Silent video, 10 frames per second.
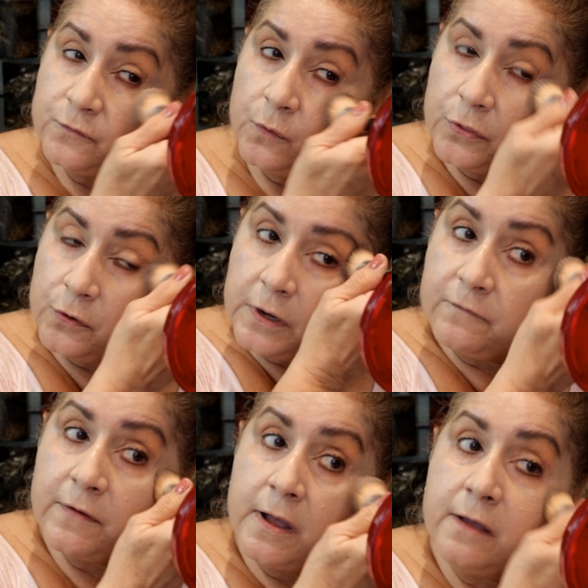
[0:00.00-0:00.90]

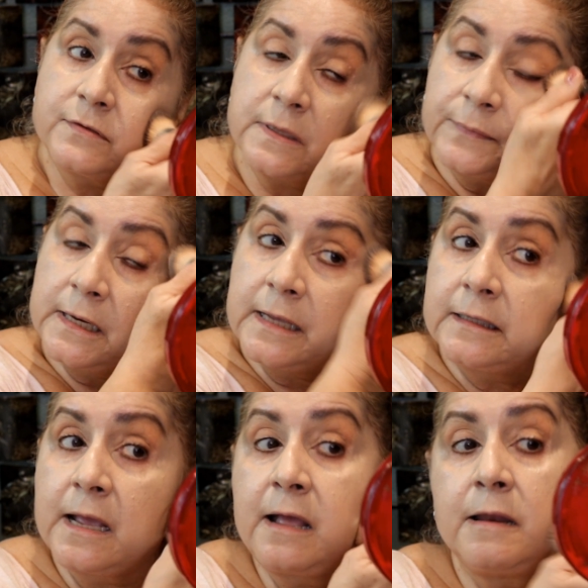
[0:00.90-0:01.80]
4:35, something like
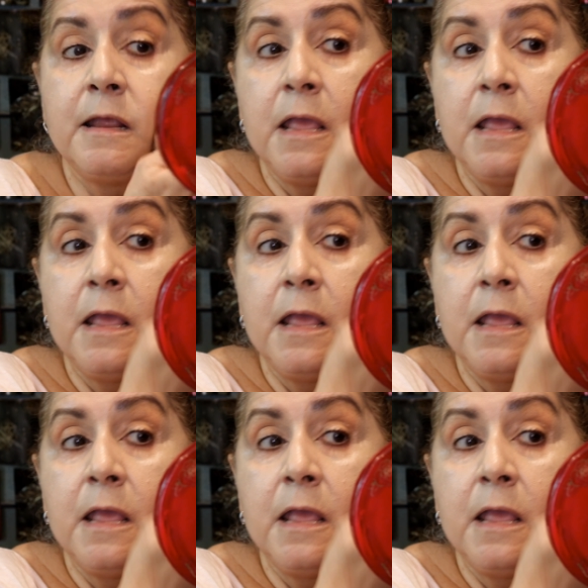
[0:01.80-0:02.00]
that.